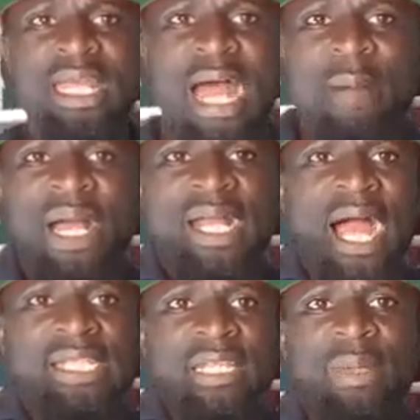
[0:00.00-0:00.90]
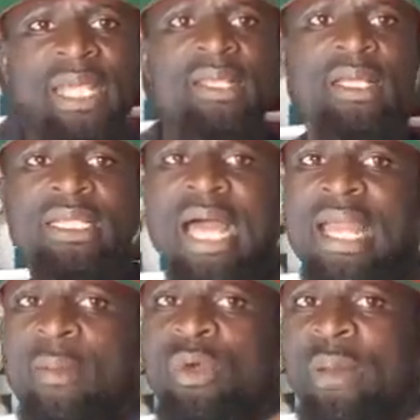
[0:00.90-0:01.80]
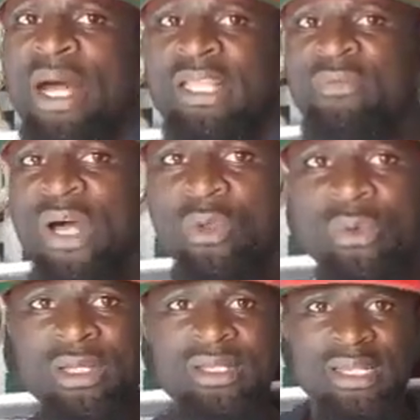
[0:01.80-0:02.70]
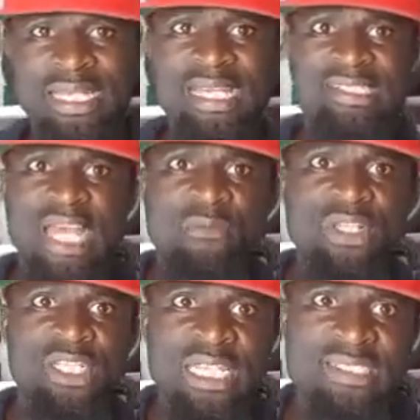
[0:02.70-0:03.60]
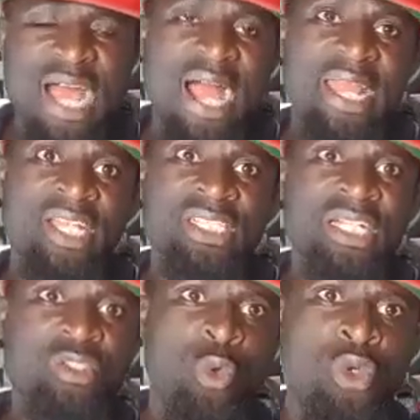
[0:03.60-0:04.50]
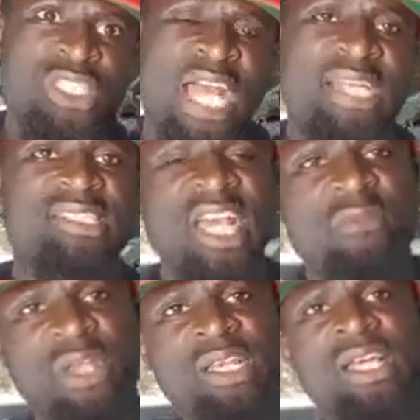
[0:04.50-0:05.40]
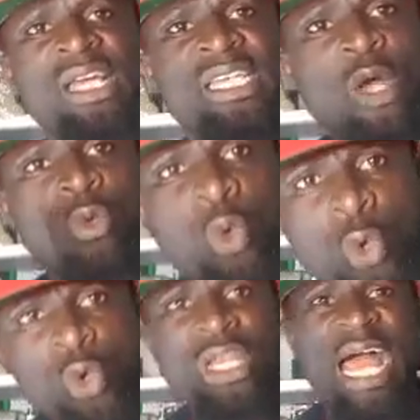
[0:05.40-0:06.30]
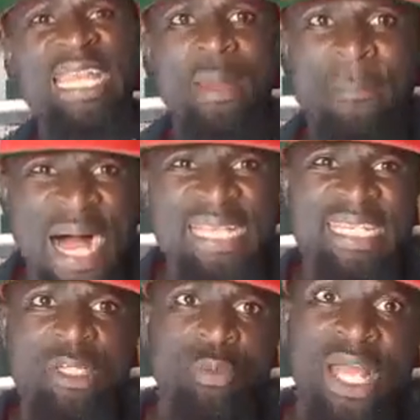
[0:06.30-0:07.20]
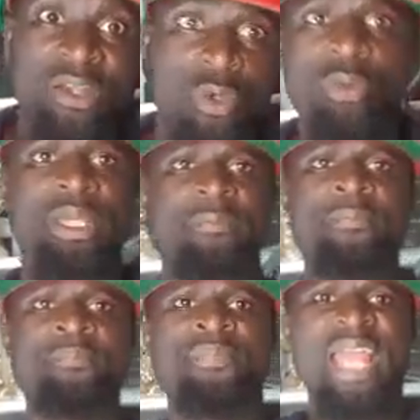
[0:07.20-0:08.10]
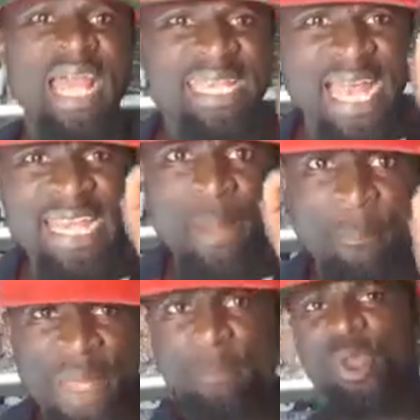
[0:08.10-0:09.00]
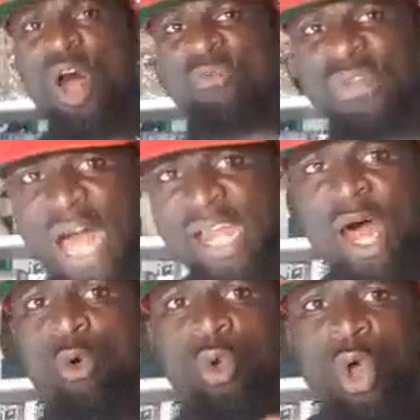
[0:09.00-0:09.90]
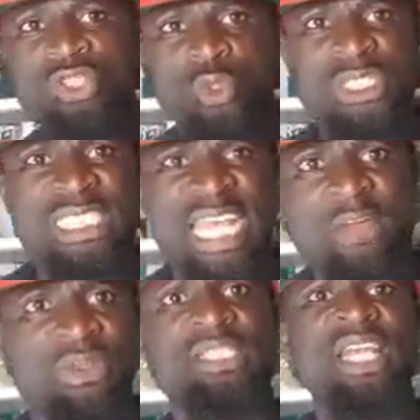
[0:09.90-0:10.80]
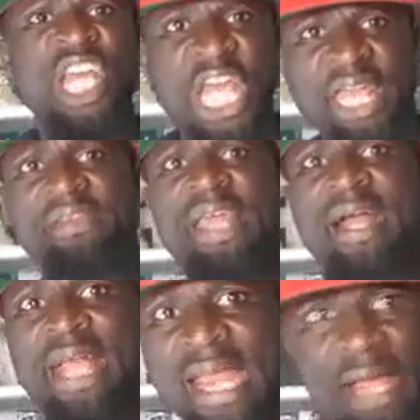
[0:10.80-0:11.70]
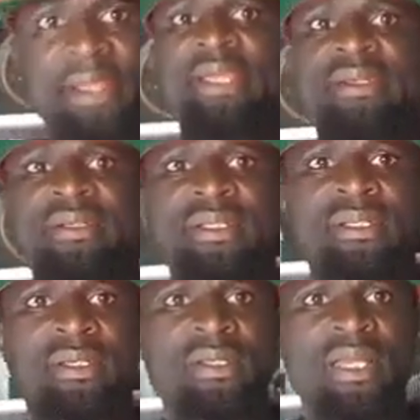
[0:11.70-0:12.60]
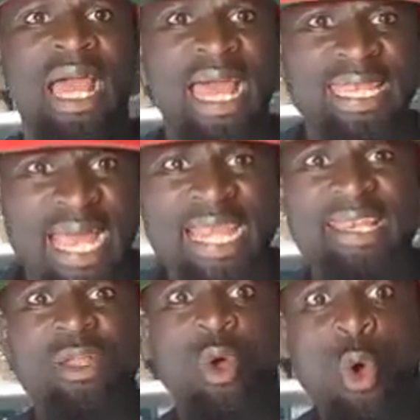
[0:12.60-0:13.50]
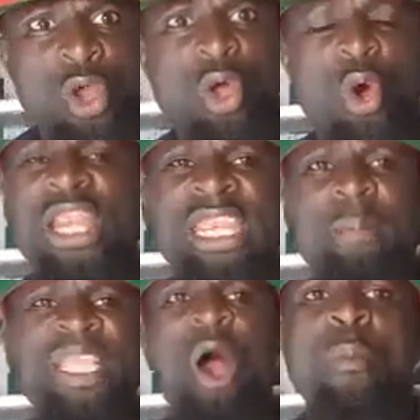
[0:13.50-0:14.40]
Kiraman katibin ya alamuna matafalun. They serve it. These are angels who are serving the good and the bad deed we are doing. And then the people of Ghana will also serve it in their gallery. And then, you don't